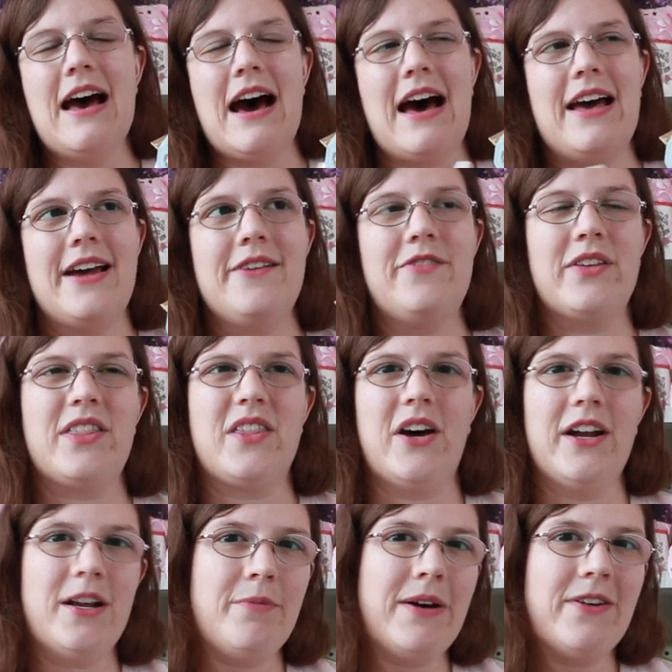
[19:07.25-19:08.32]
I've
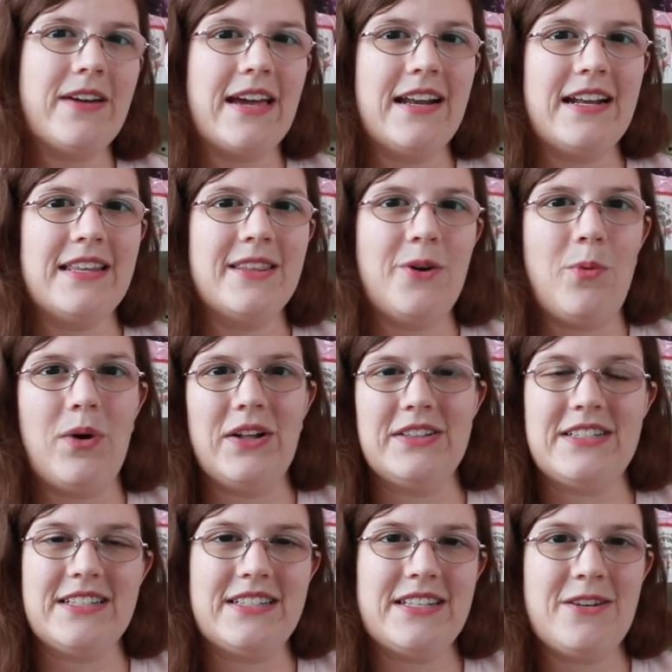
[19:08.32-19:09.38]
thought about getting the
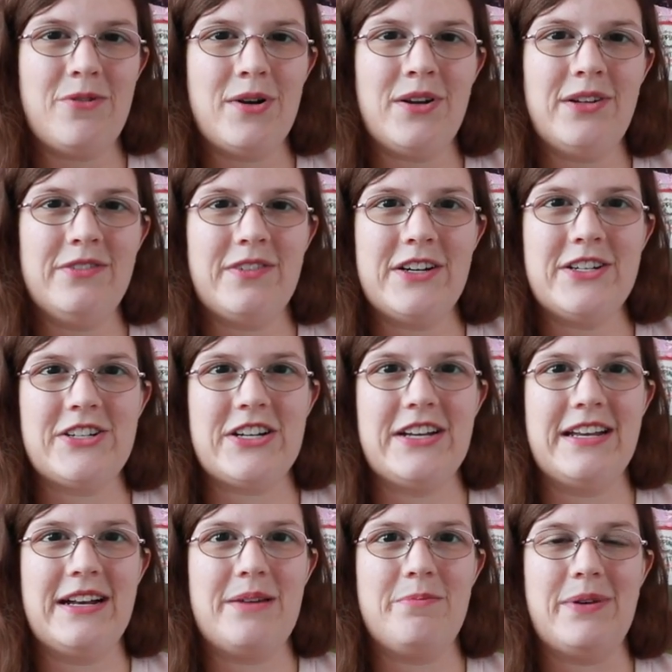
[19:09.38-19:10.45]
Walt Disney World
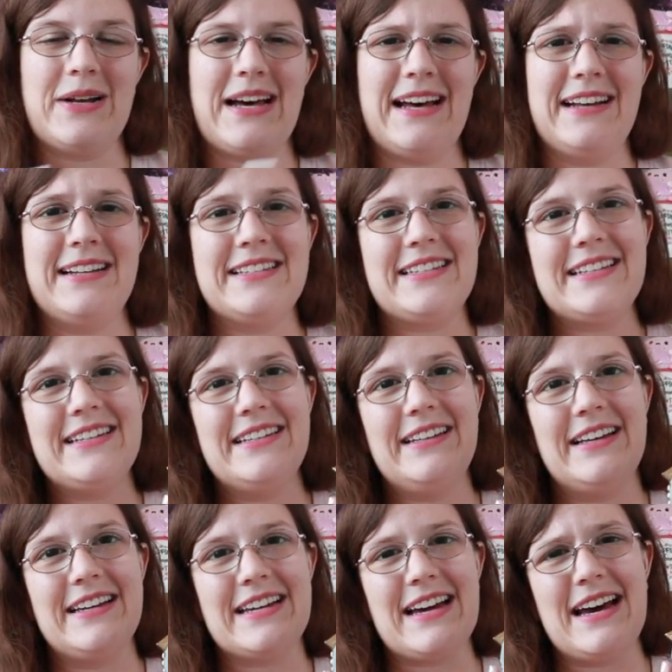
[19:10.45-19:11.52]
version, but honestly,
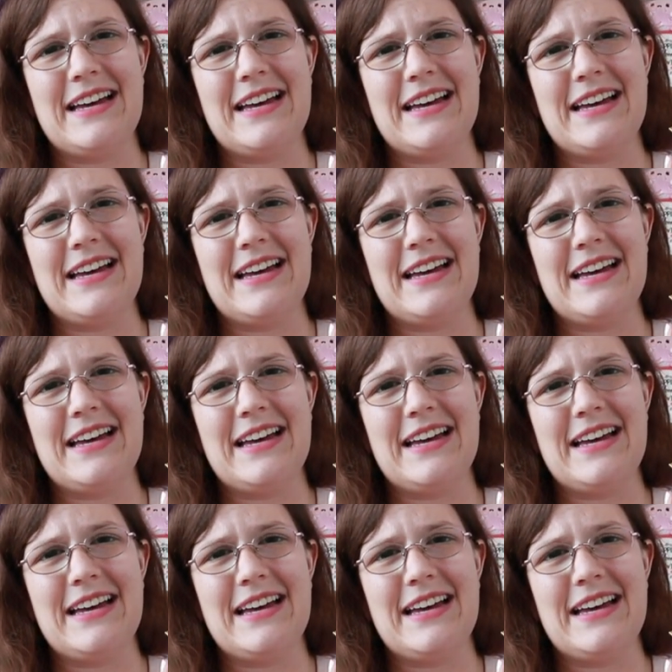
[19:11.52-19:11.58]
like,